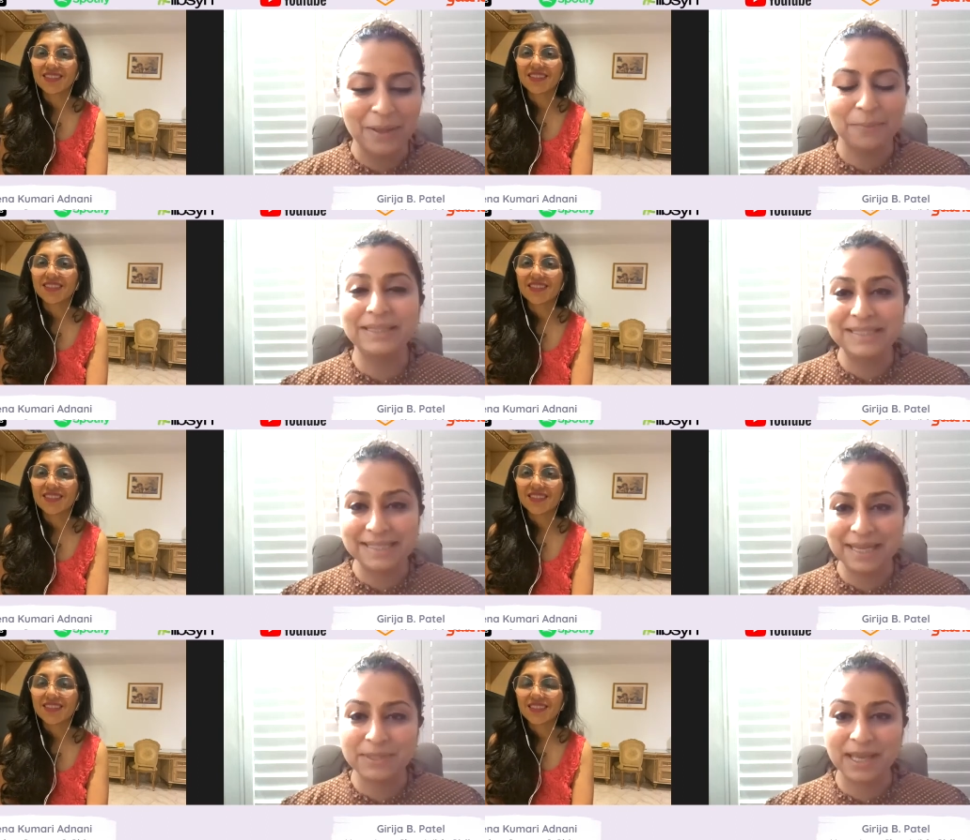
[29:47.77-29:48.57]
Speaker 1: But at the
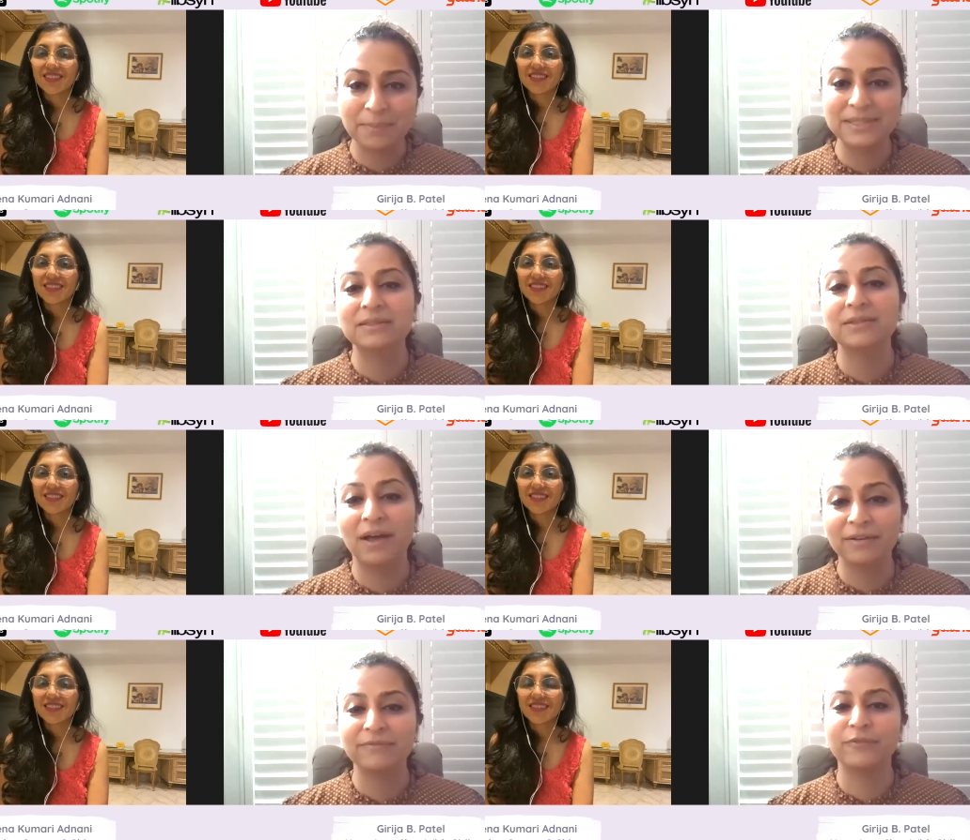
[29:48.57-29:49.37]
same time, it's a
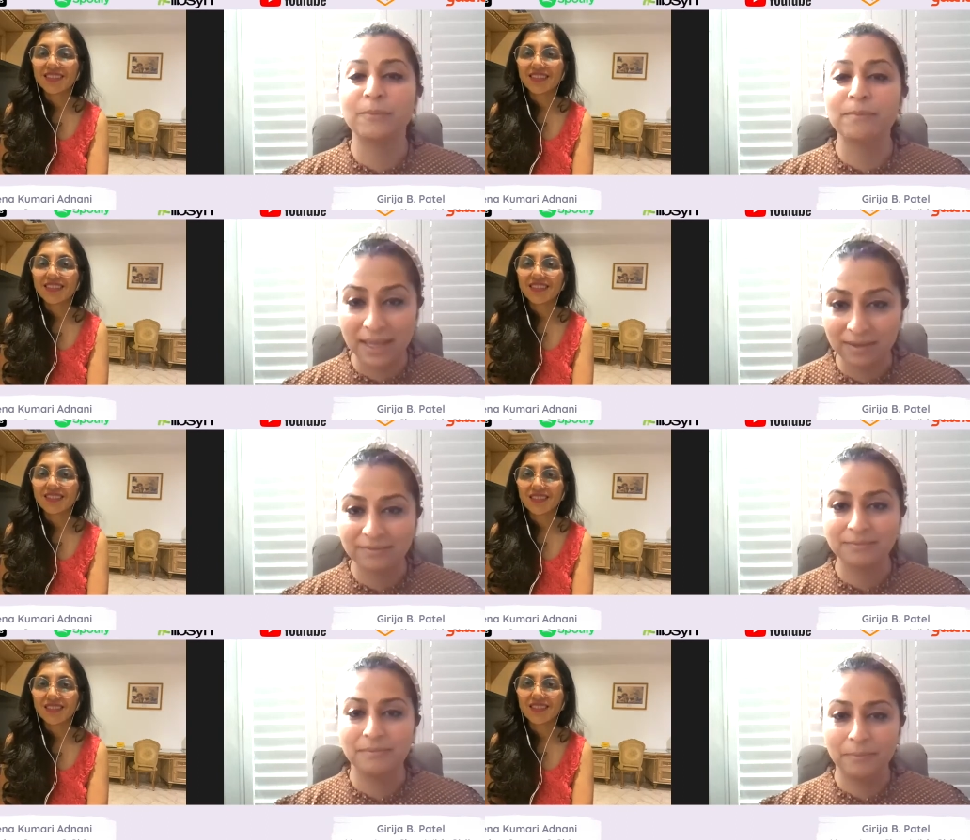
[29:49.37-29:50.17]
lot for me
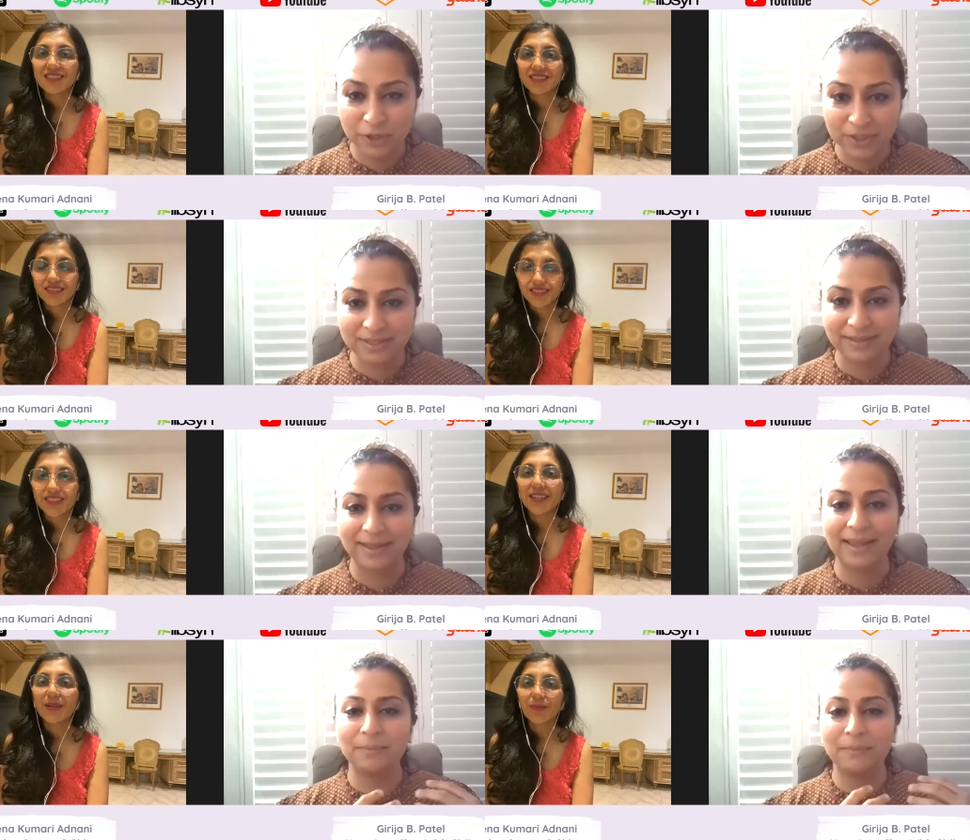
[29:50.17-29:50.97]
personally
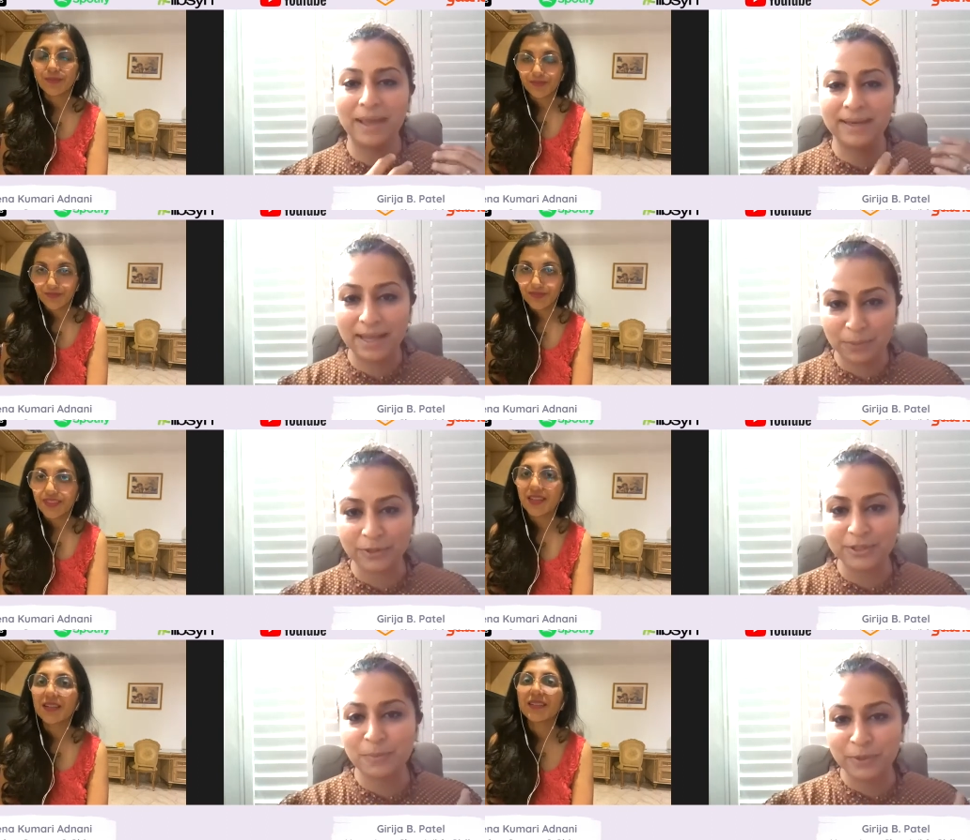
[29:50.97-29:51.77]
yeah. and my neighbors
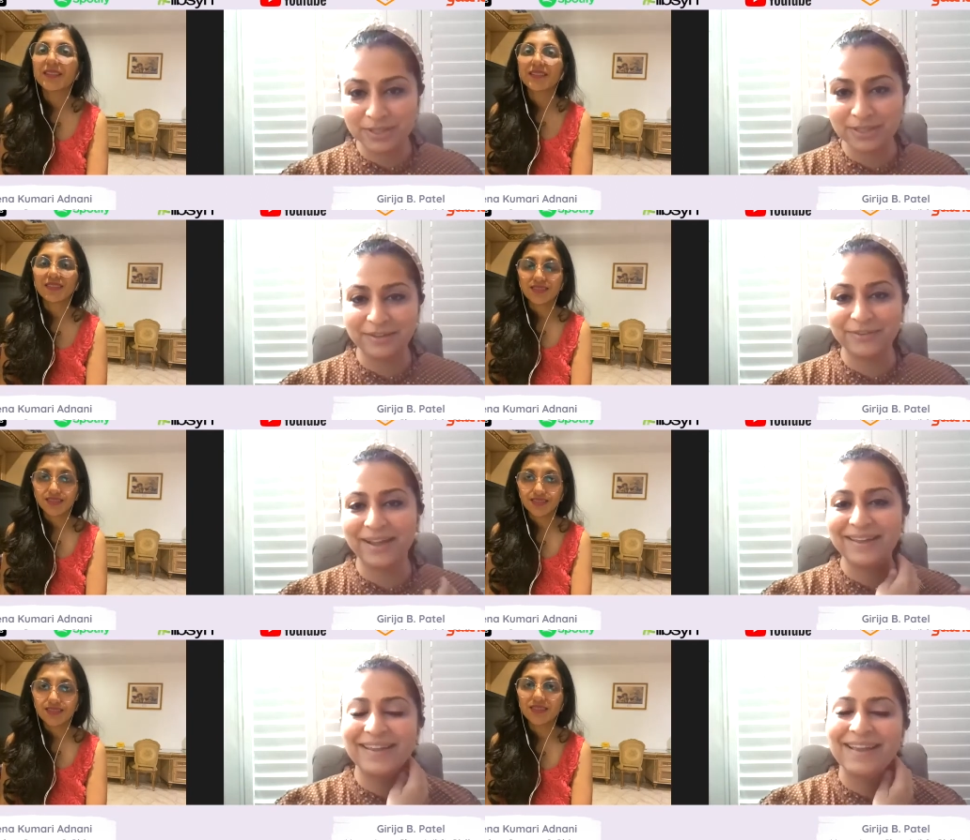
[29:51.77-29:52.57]
yeah. personally, right?